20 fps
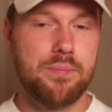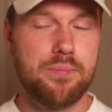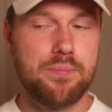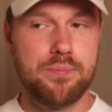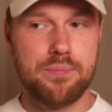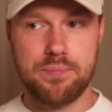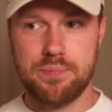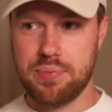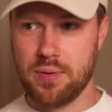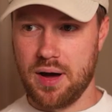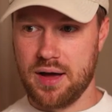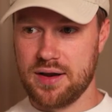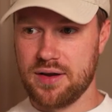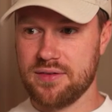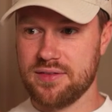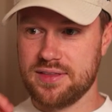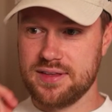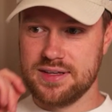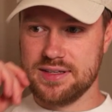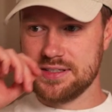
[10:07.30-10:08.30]
But I don't
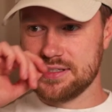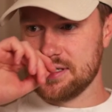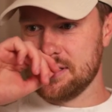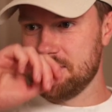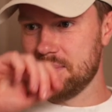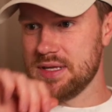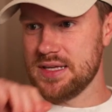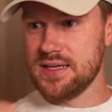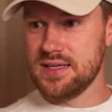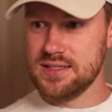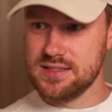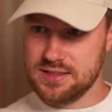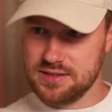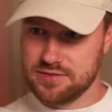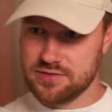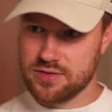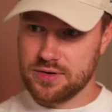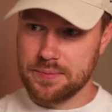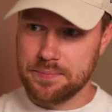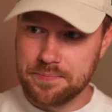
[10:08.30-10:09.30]
think it's going to be easy
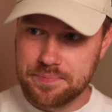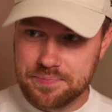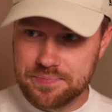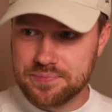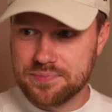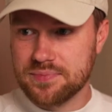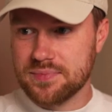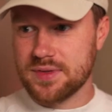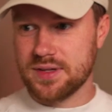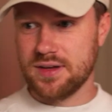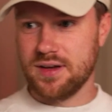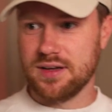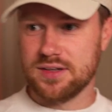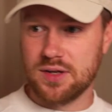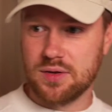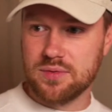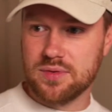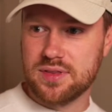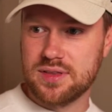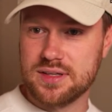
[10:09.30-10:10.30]
for him. I
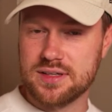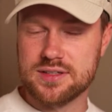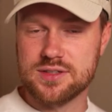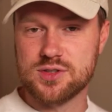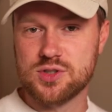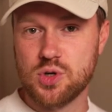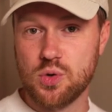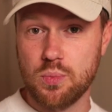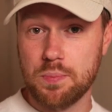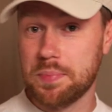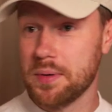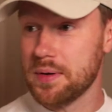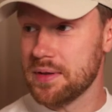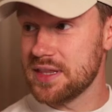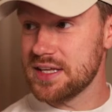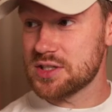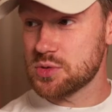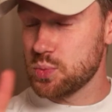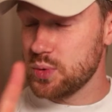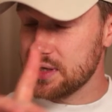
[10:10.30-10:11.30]
don't think at all. But
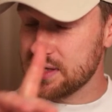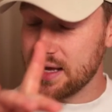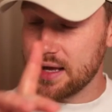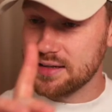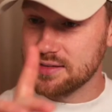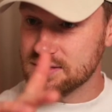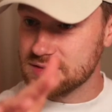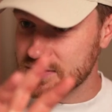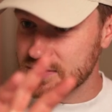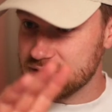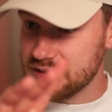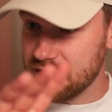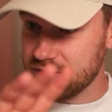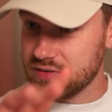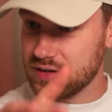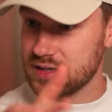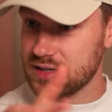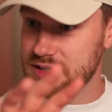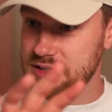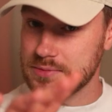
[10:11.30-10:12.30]
this weekend, on the other
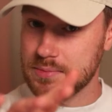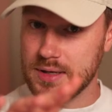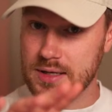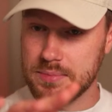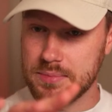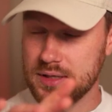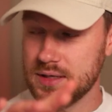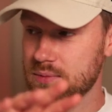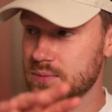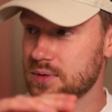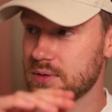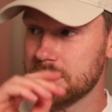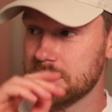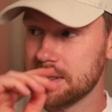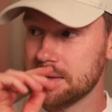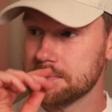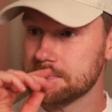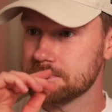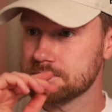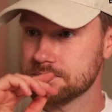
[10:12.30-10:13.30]
hand, maybe it will be.
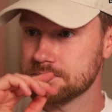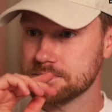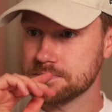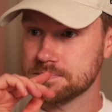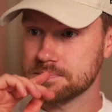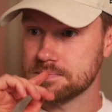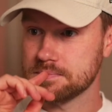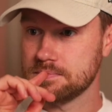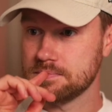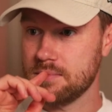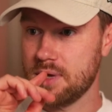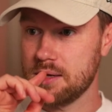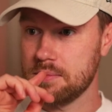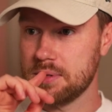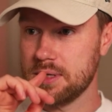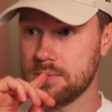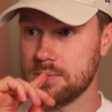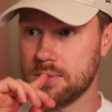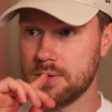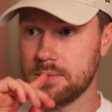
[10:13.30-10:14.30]
Maybe
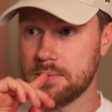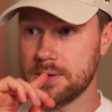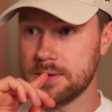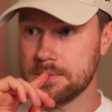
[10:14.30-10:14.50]
it will be.